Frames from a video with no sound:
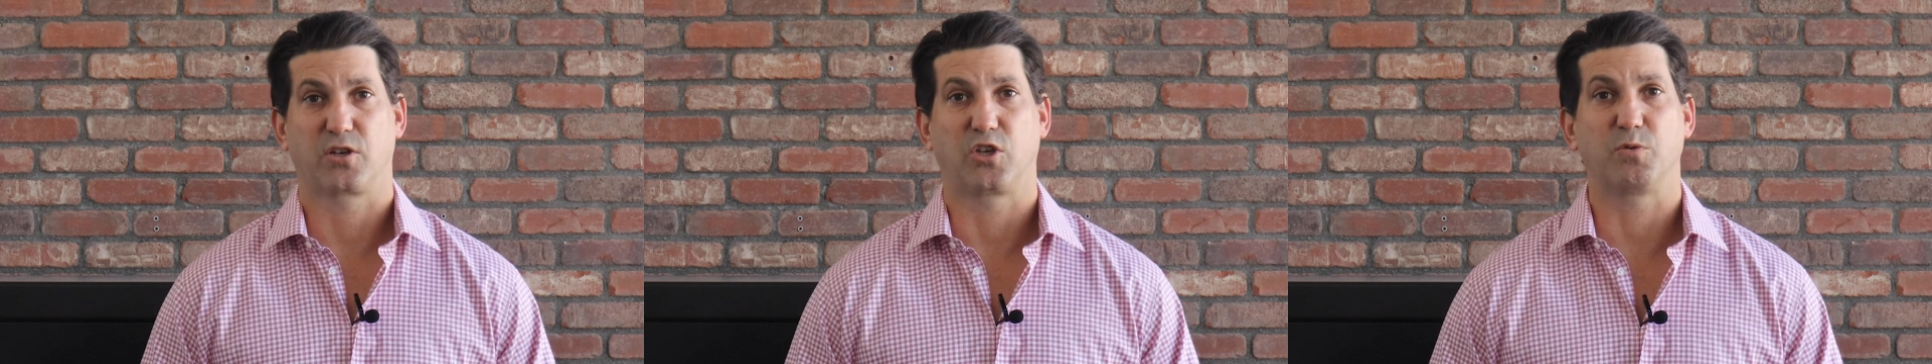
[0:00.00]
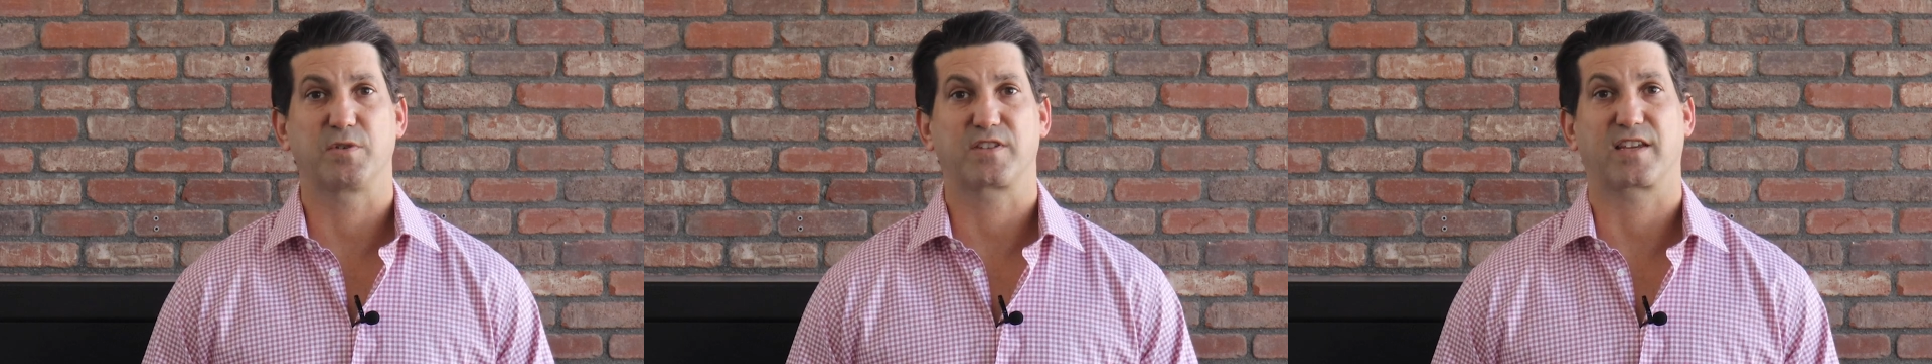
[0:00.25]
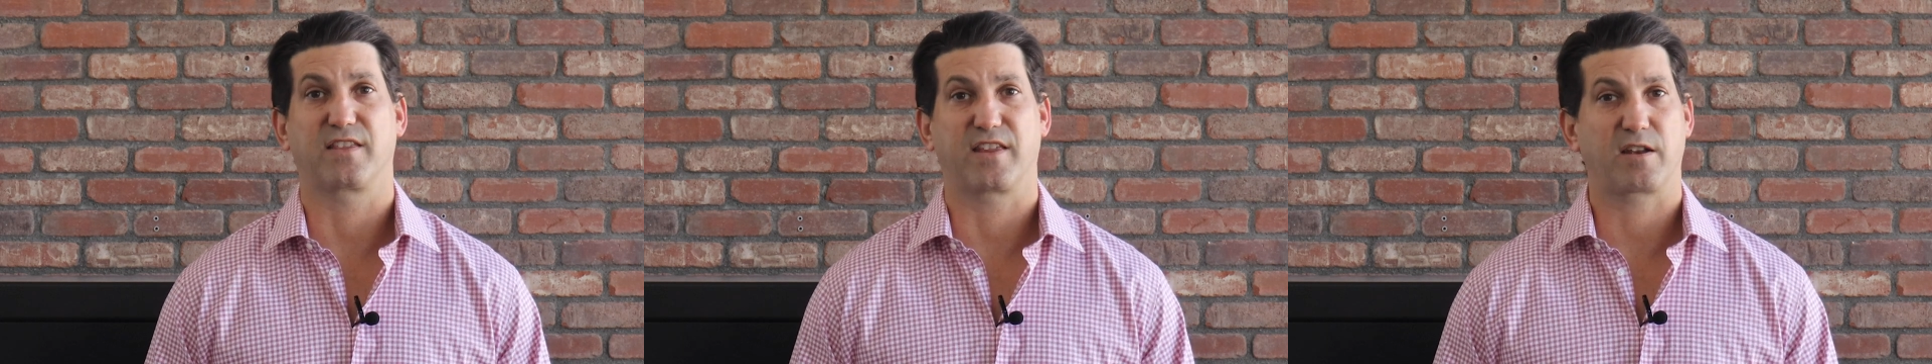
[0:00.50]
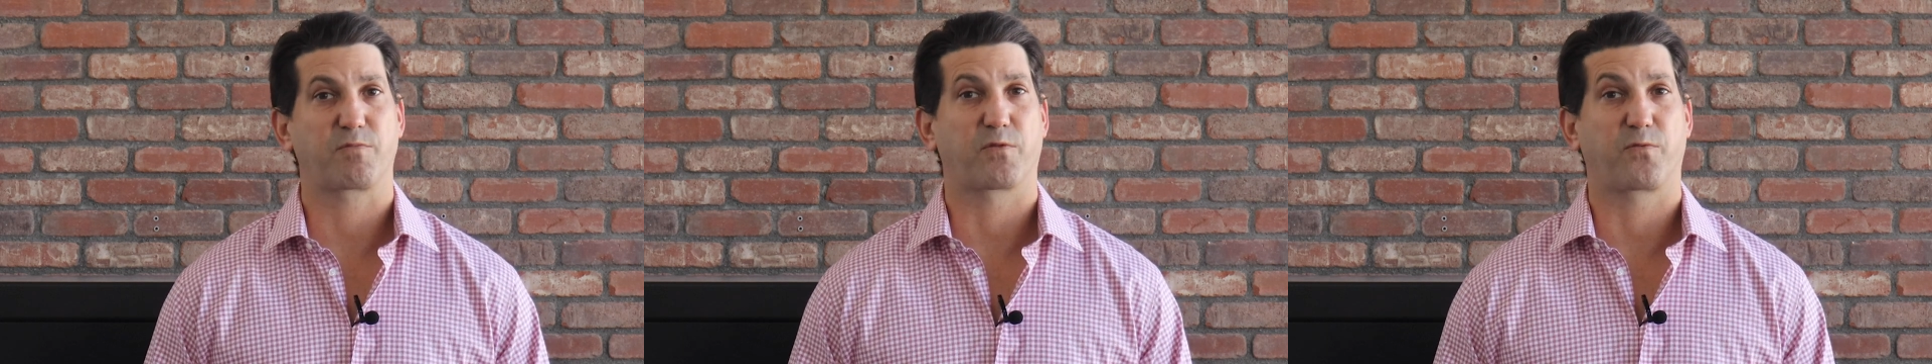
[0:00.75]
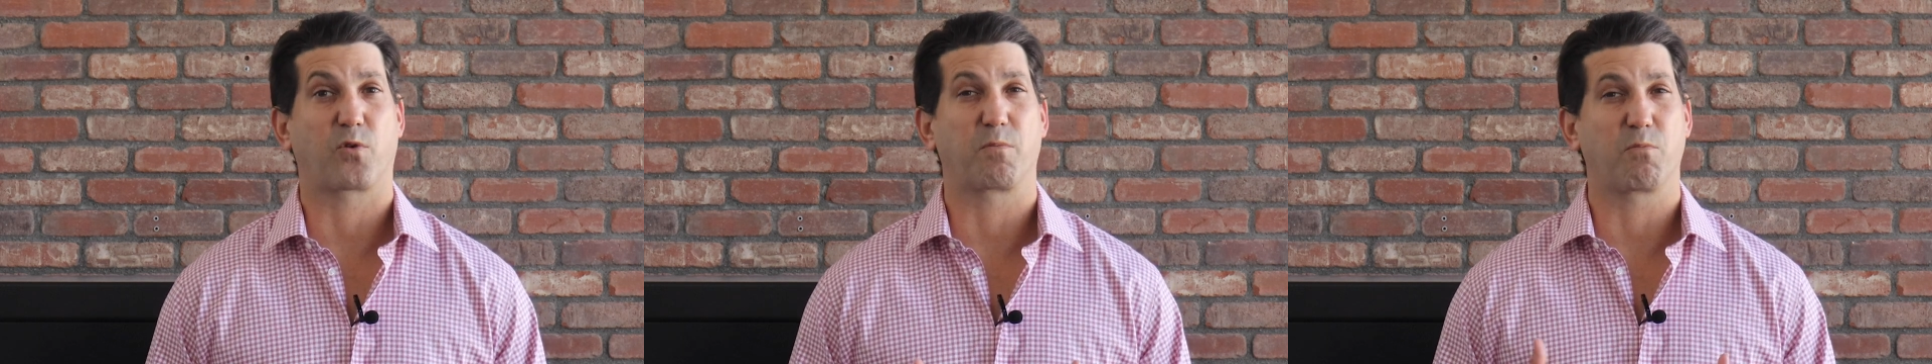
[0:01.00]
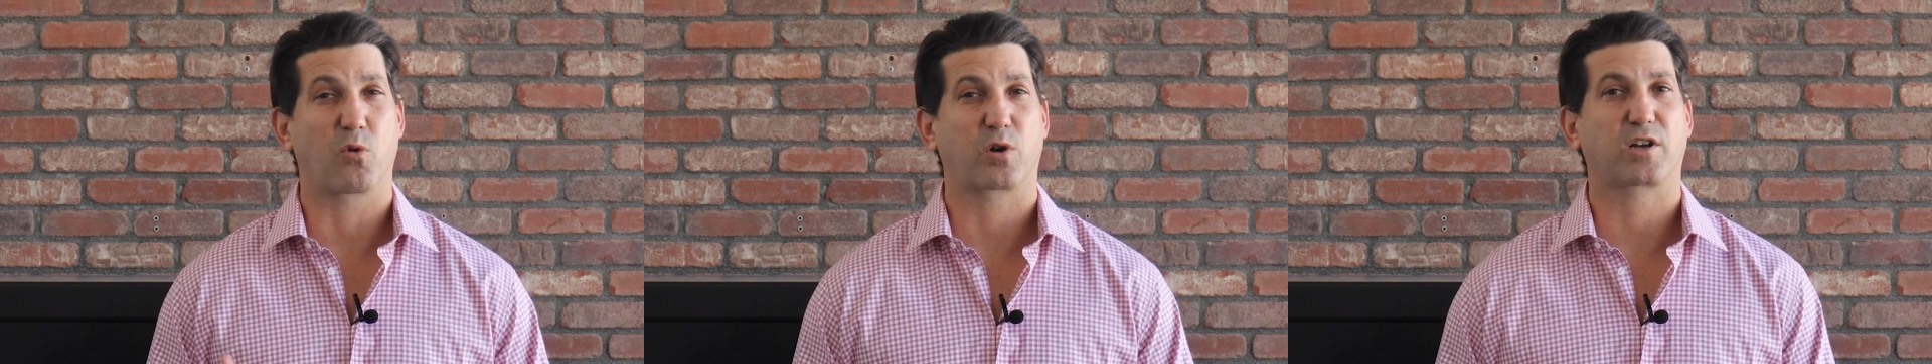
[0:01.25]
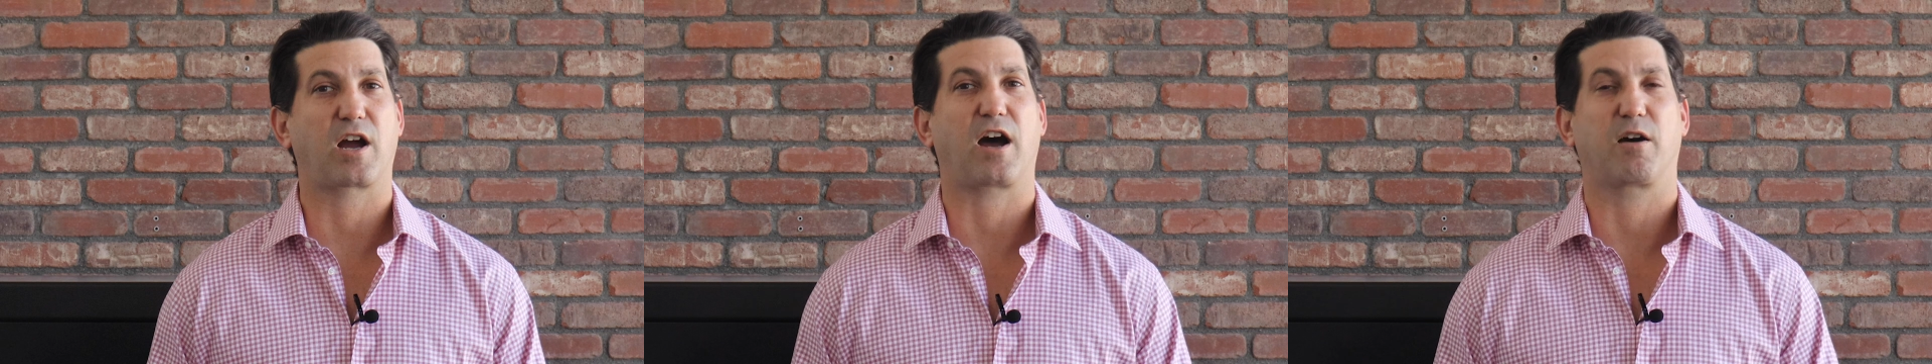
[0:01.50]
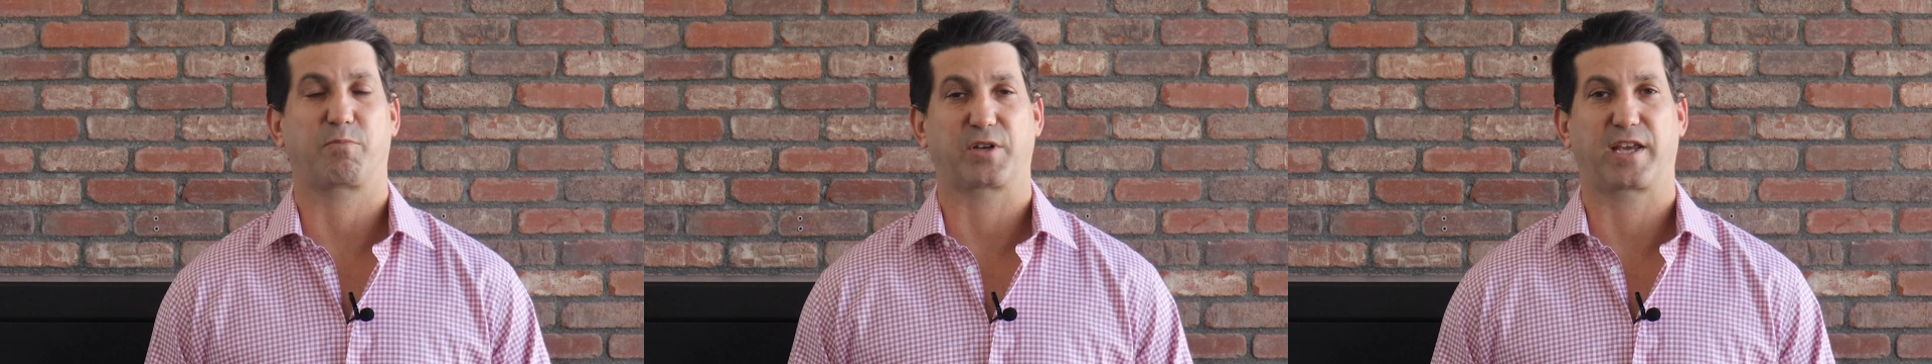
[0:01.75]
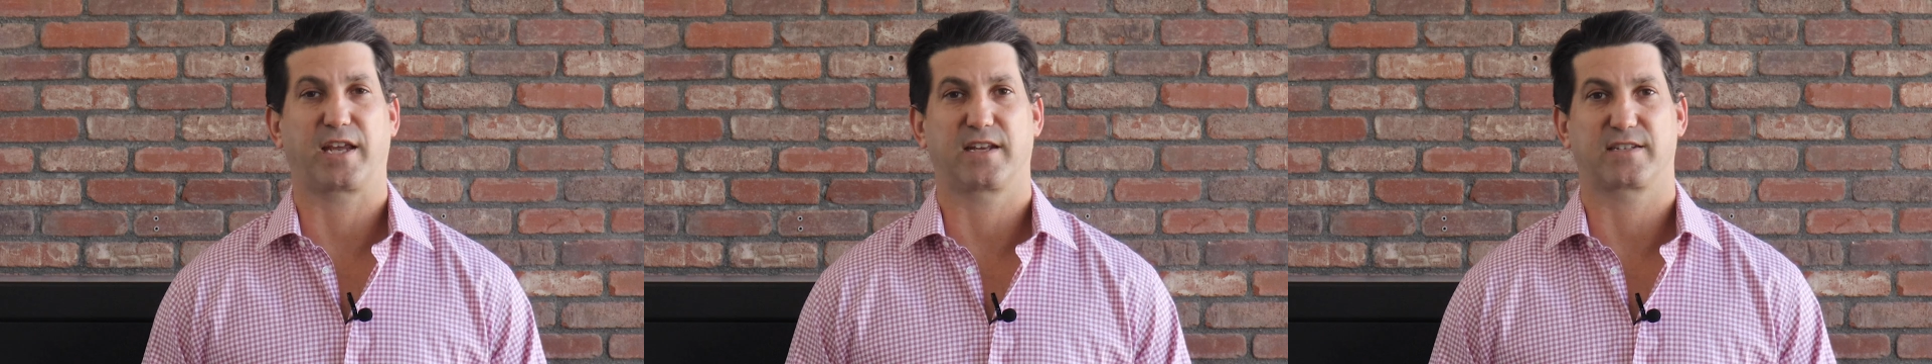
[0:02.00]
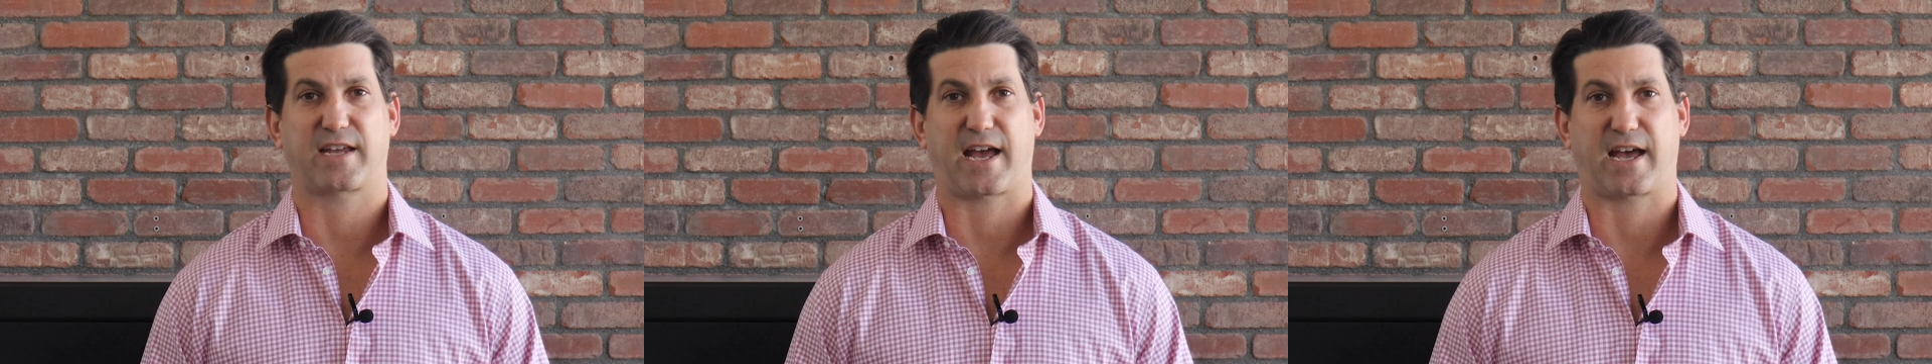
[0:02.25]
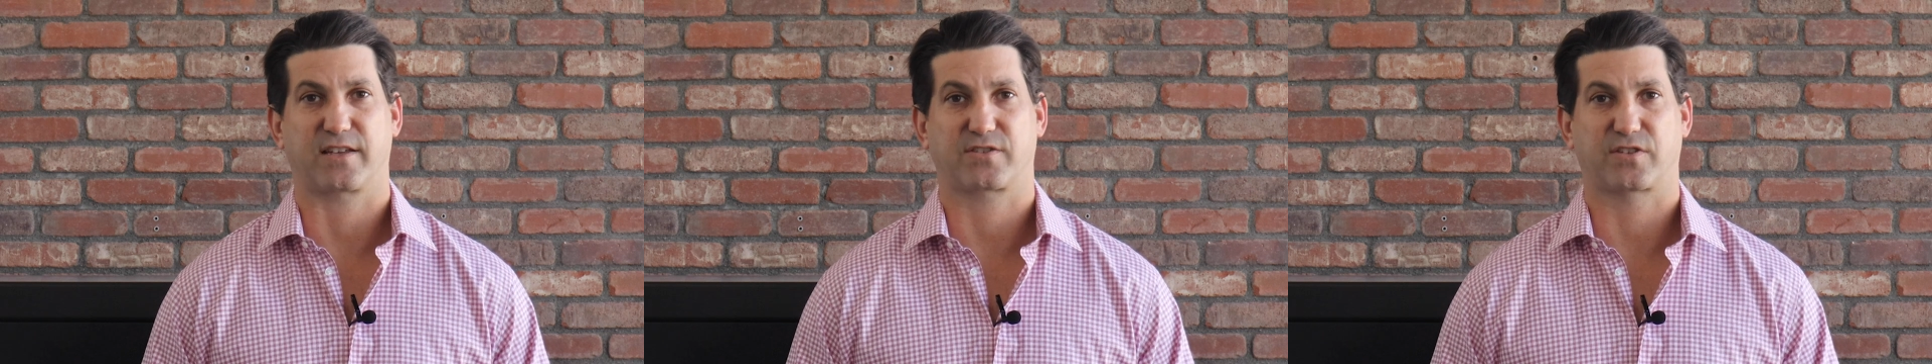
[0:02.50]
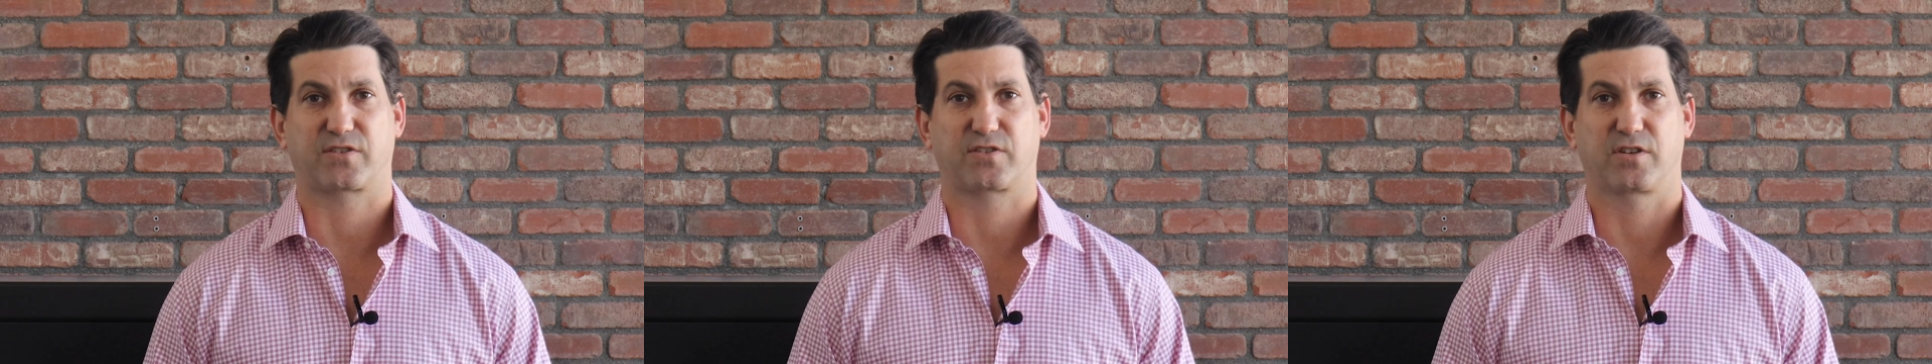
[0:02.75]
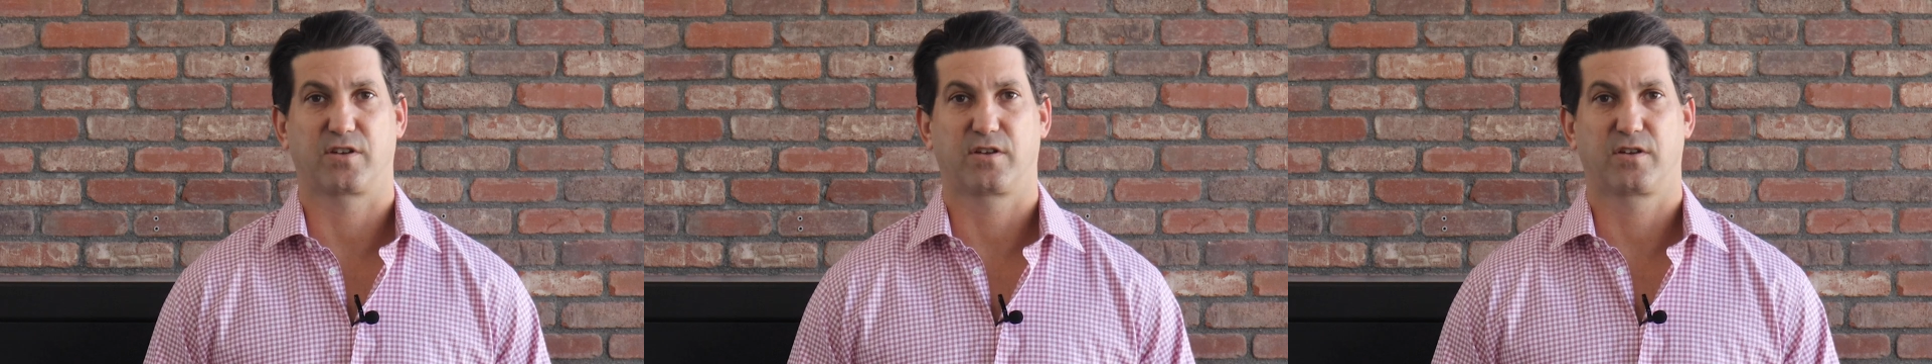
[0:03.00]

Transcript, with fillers: Humans can then perform more complicated tasks.